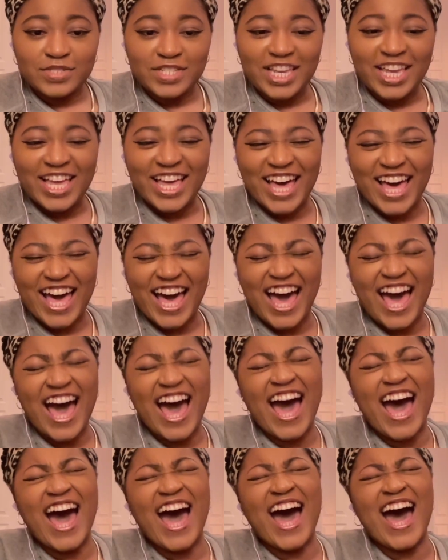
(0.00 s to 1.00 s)
to be rude,
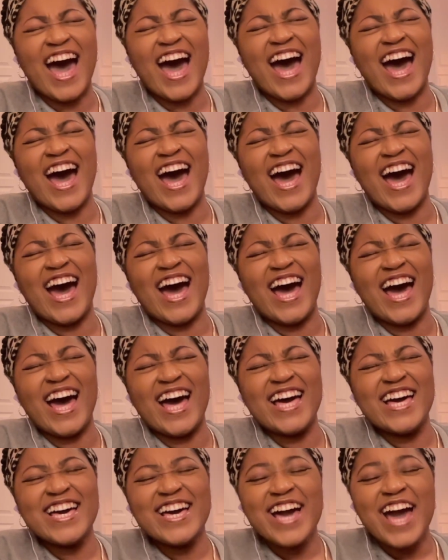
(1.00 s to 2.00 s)
but
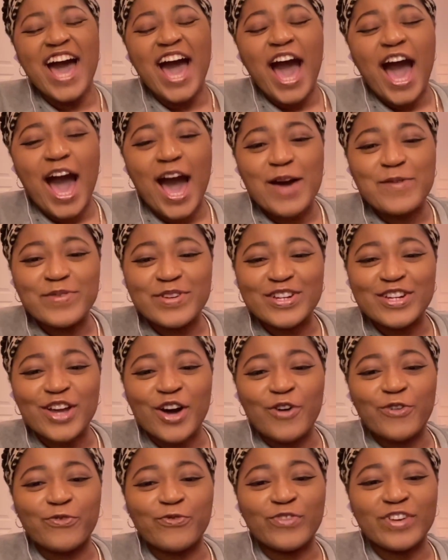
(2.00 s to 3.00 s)
I'm in
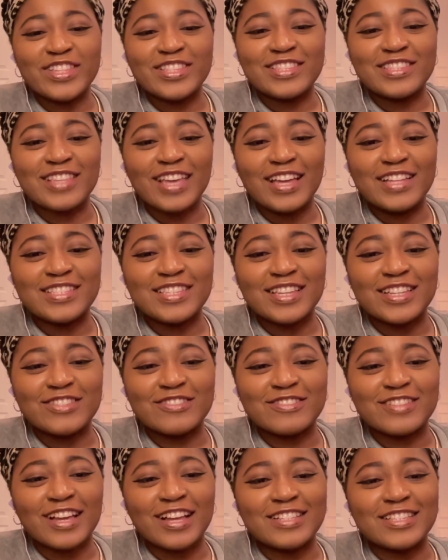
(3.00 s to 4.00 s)
no fit state to
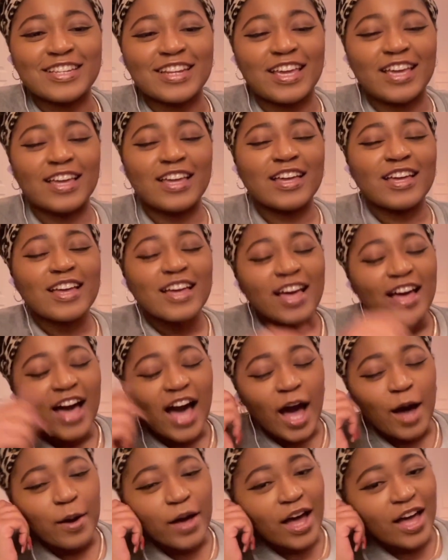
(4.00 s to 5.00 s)
entertain today.
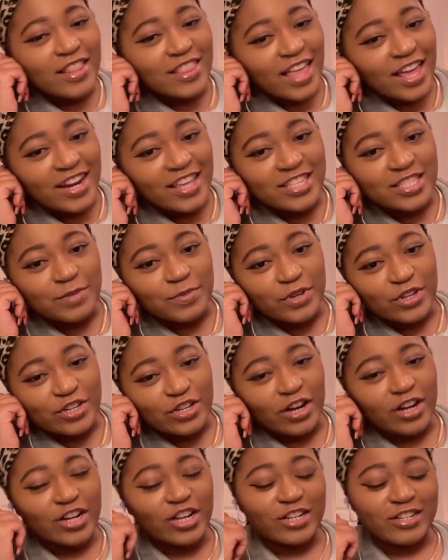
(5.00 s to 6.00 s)
I'm in no fit state to entertain today. That needs to be
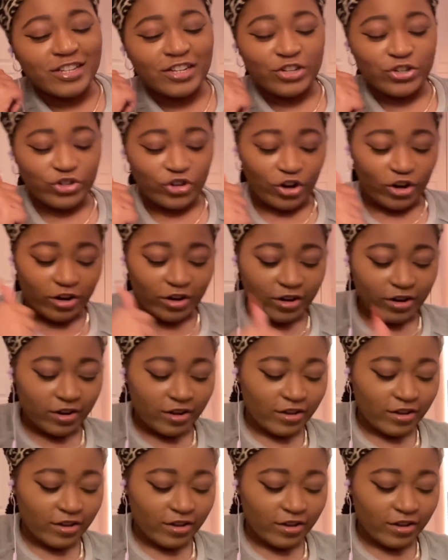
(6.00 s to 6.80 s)
on a t-shirt.